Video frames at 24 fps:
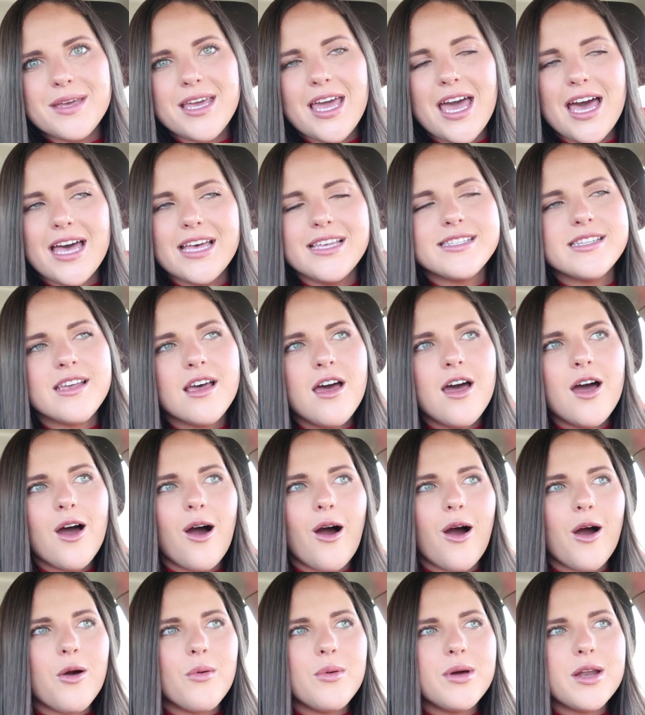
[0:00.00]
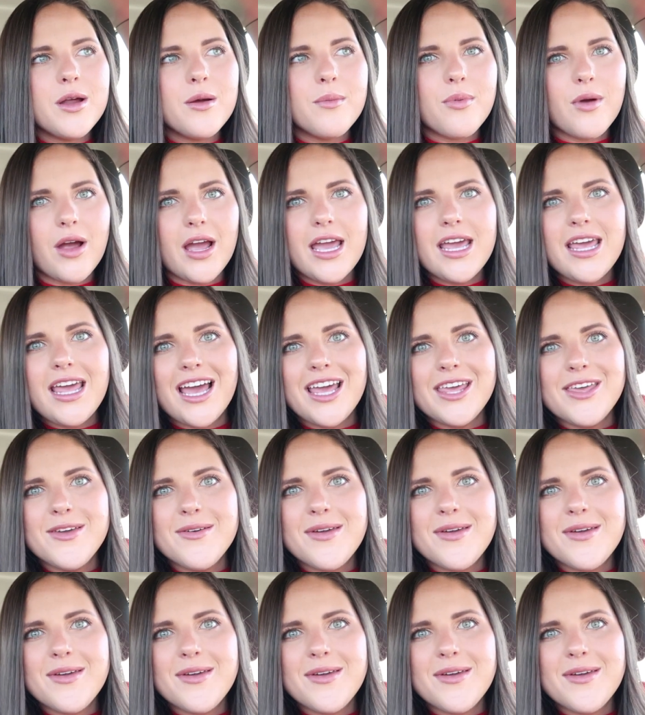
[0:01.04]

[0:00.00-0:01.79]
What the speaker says: because our winter break at